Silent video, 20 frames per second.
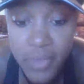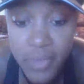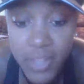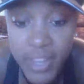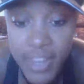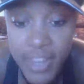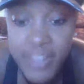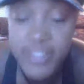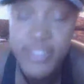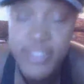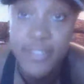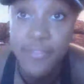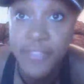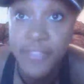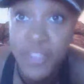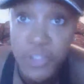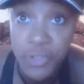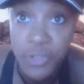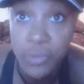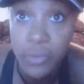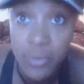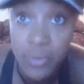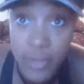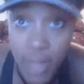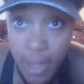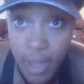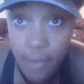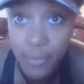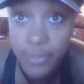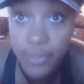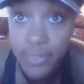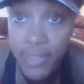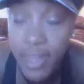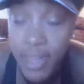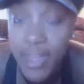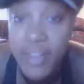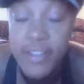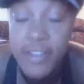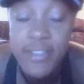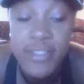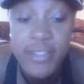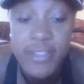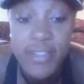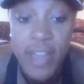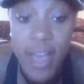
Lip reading: it's official now that